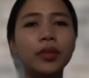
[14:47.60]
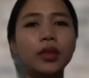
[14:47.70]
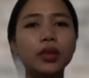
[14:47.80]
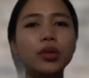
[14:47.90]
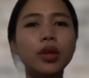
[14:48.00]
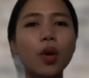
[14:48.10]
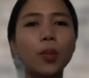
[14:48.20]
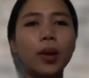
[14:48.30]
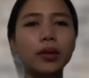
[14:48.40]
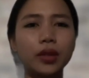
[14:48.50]
to know
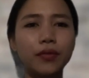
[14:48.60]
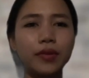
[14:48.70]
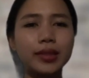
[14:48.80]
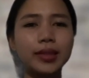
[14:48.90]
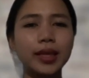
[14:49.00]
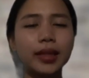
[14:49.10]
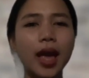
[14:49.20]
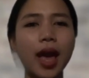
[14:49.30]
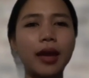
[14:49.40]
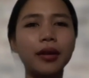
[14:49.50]
about the visit
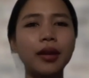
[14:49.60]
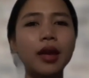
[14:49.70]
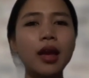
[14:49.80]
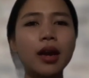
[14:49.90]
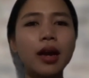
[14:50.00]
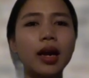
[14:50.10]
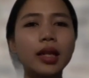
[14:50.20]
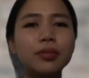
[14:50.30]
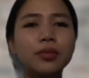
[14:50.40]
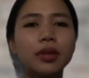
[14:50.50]
and
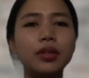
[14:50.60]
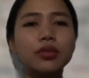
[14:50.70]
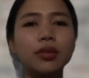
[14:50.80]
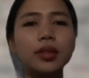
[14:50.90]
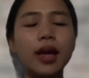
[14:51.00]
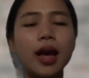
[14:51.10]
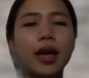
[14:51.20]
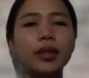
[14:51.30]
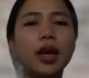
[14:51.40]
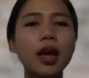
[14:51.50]
helps ensure
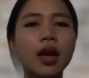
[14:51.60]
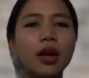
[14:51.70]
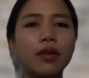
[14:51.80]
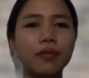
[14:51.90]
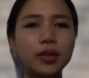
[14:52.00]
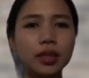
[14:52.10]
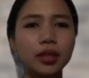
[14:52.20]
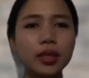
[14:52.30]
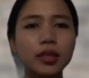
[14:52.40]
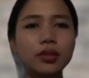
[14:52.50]
that
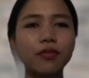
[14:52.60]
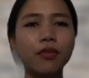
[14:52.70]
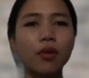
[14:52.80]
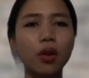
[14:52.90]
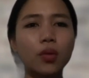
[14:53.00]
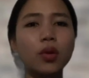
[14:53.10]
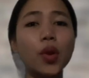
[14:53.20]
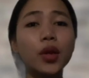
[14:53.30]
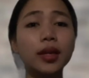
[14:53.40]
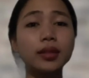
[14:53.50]
visitors follow
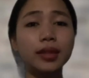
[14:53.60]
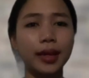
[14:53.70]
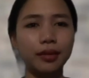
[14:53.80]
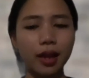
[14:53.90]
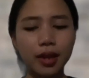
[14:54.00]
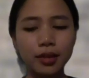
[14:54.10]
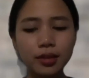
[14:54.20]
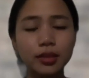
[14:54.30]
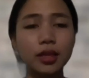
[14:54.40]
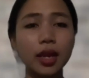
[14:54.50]
local
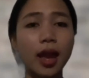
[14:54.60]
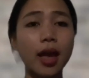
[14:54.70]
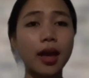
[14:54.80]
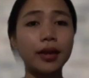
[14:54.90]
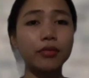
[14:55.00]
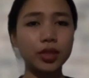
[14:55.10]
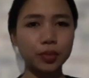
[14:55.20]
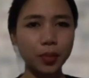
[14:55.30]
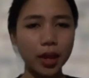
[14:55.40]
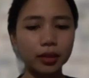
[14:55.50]
guidelines and
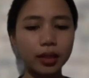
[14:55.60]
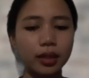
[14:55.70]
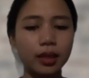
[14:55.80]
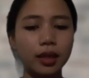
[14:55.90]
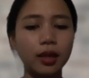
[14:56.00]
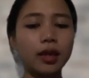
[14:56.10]
respect the